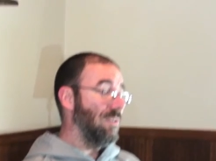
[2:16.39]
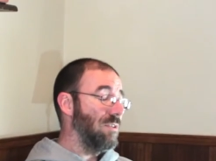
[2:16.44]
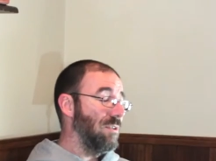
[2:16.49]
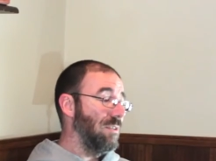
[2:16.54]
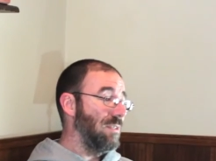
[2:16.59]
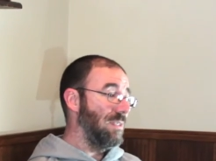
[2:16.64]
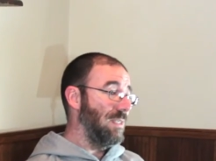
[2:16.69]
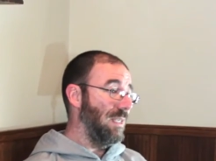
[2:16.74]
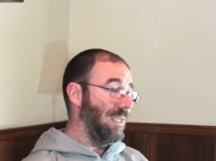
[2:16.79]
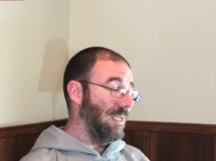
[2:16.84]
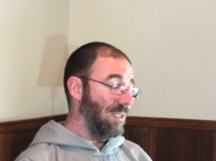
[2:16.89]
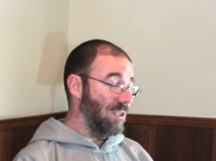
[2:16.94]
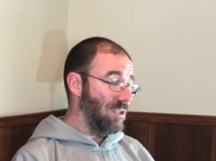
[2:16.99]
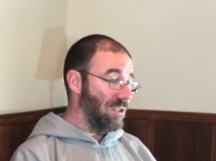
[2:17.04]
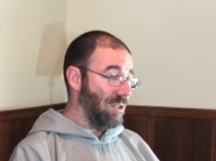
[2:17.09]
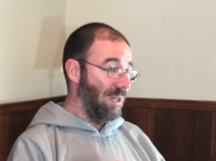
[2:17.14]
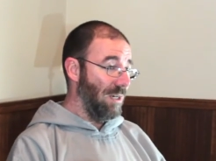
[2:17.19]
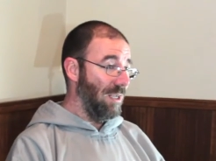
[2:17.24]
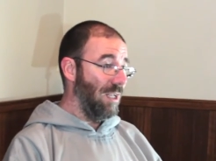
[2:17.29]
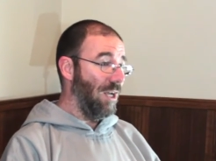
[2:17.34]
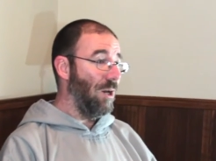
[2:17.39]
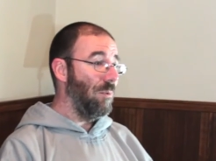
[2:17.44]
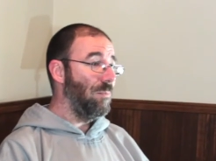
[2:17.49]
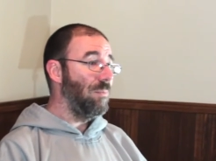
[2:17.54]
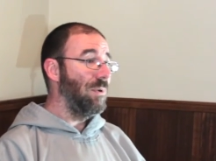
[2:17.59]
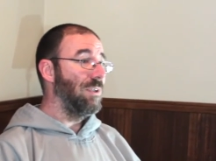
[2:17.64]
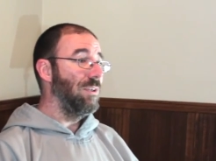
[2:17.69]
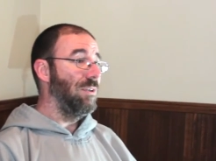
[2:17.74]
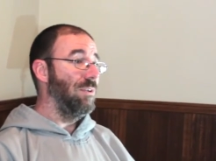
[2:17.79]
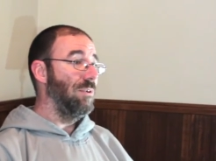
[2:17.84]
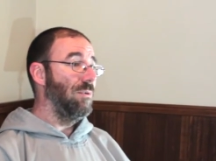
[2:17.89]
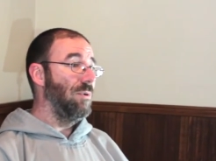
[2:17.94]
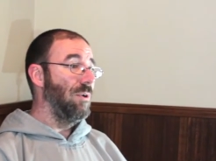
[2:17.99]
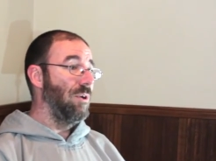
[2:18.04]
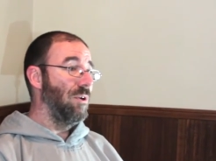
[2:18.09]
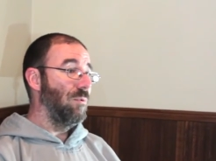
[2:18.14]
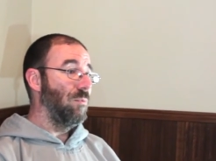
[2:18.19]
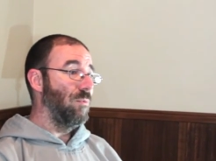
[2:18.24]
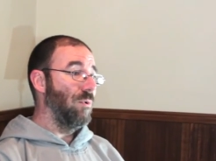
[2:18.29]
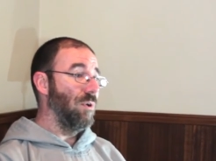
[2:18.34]
so that they can start helping you
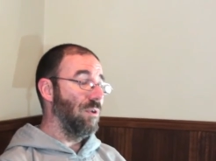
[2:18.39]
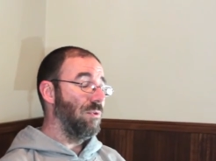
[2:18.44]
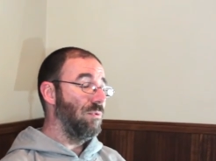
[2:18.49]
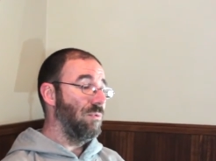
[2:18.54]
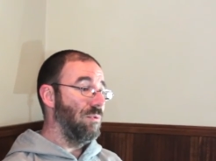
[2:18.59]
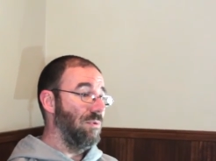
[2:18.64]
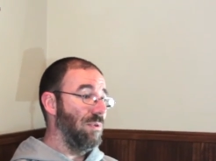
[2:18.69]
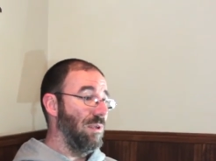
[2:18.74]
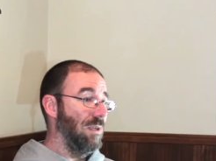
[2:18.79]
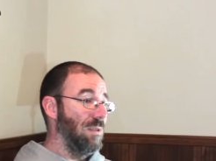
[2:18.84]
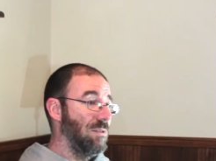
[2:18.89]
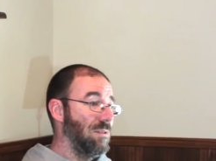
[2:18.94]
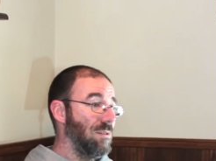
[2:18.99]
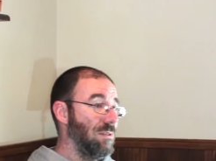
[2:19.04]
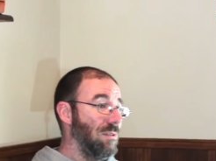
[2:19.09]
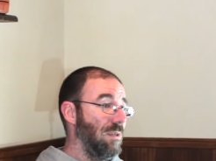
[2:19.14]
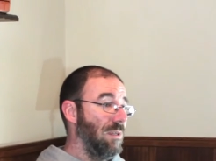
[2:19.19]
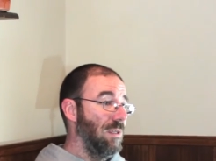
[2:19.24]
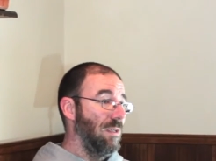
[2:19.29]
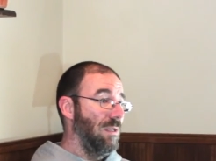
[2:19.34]
work through this.